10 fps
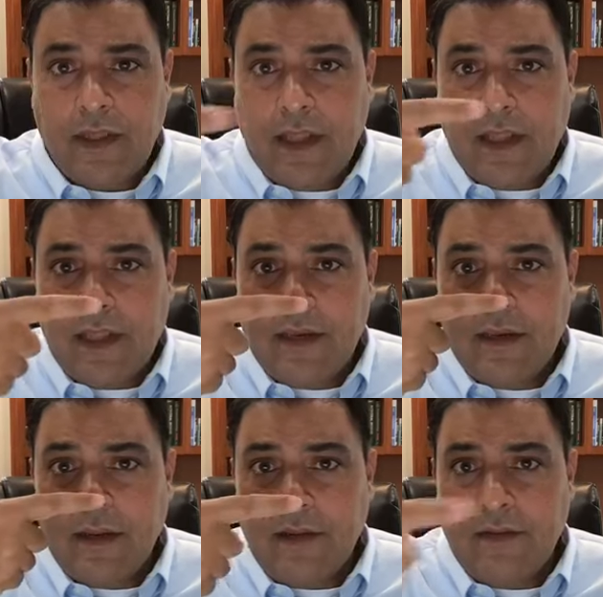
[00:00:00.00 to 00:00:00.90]

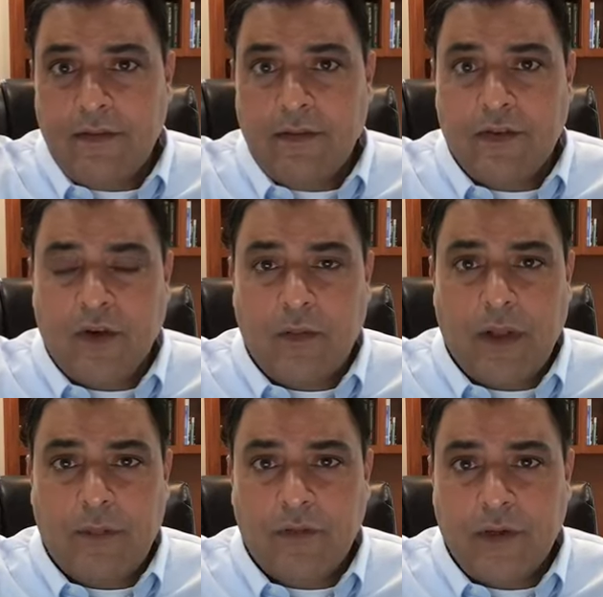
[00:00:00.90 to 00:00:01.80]
And if your
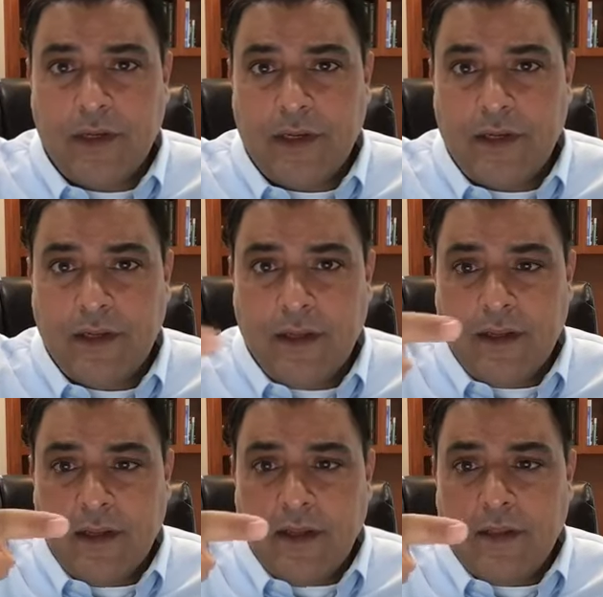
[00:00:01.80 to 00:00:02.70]
cerebellum is working,
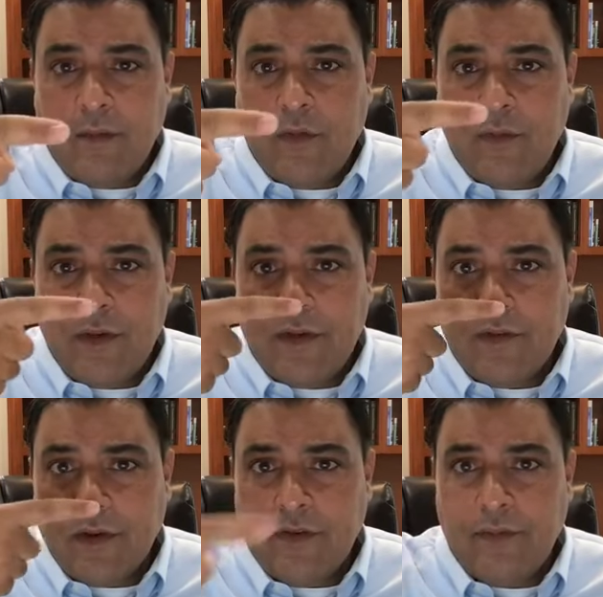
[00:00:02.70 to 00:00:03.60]
the movement is
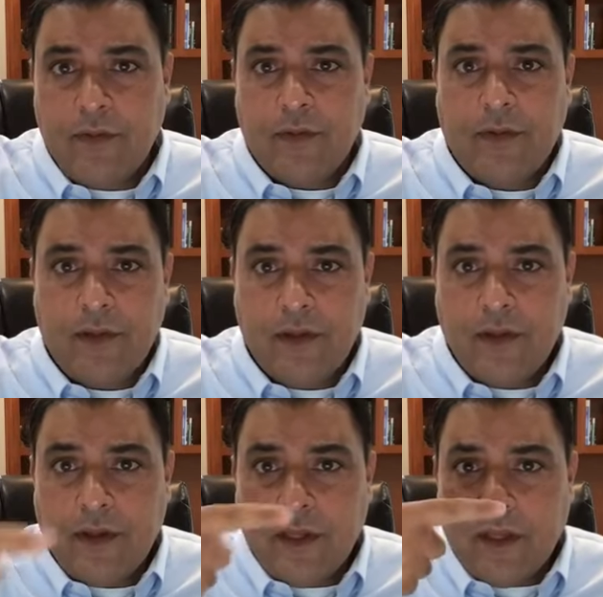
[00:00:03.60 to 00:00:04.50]
very smooth.
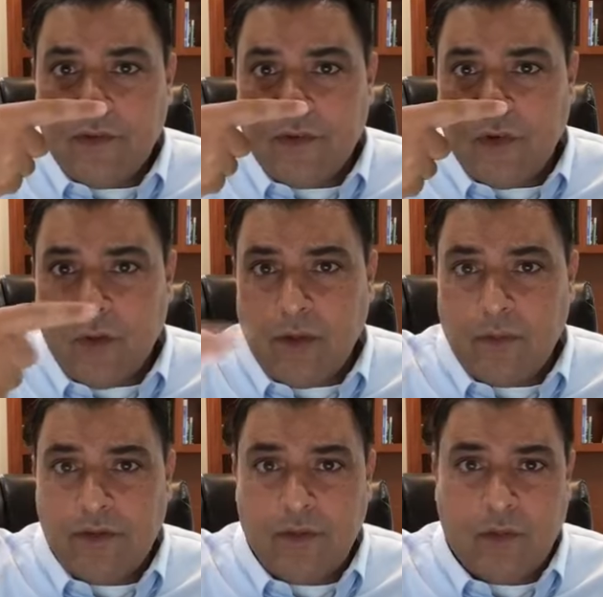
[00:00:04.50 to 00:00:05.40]
If your
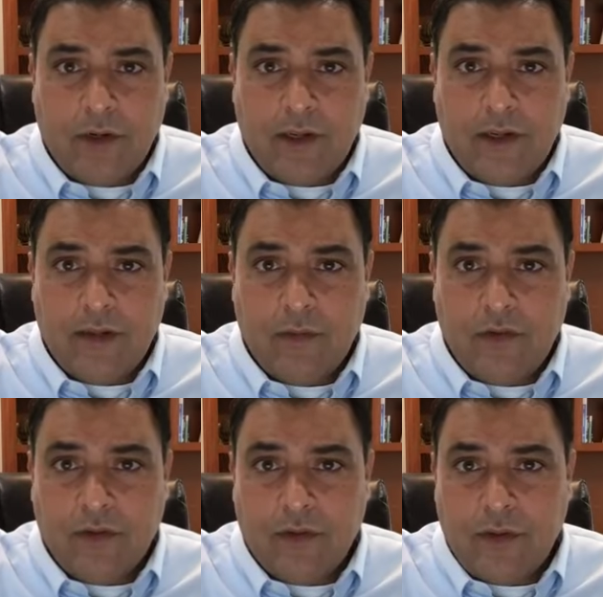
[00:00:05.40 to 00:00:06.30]
cerebellum isn't working,
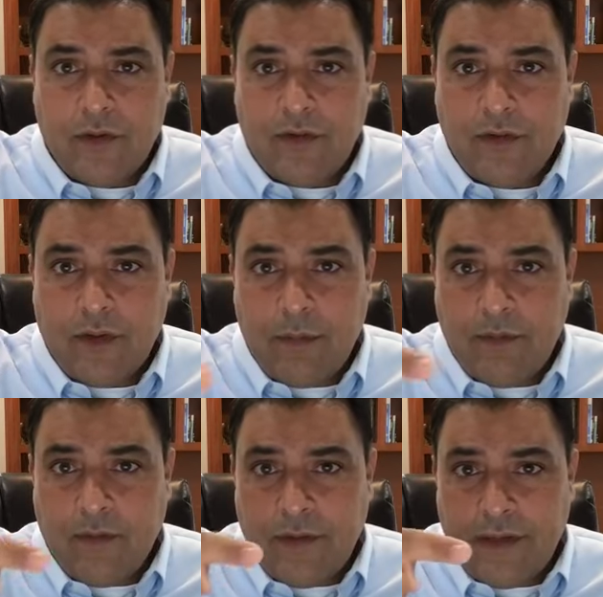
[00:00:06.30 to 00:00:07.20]
what you'll notice is right
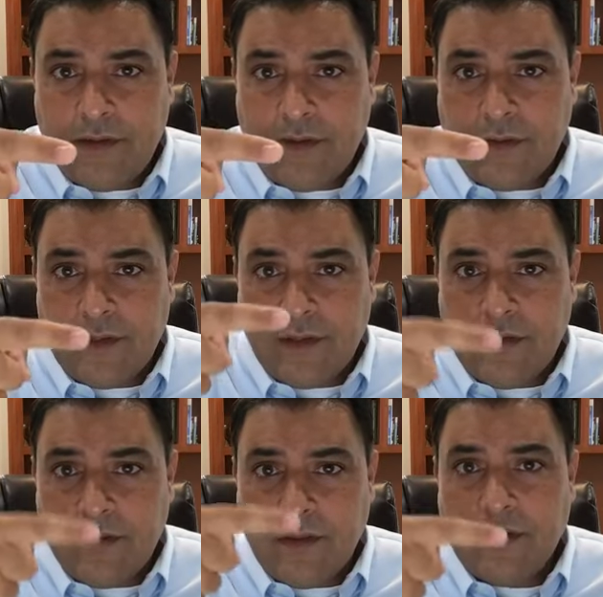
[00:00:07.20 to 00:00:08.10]
before you get to it,
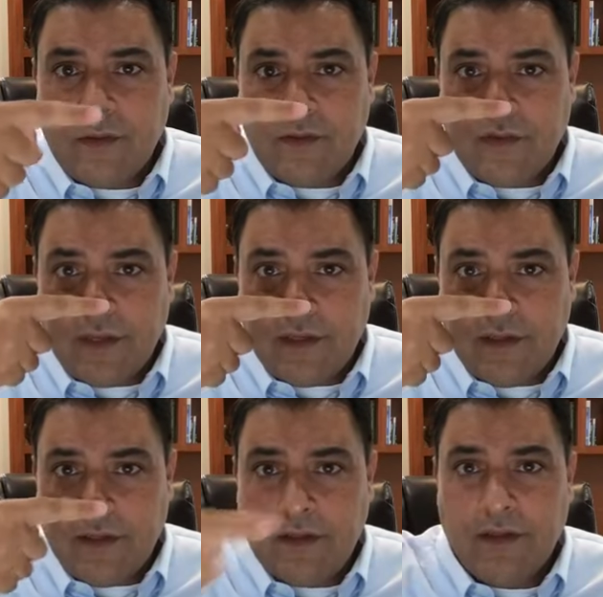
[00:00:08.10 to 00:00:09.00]
you get a little shake.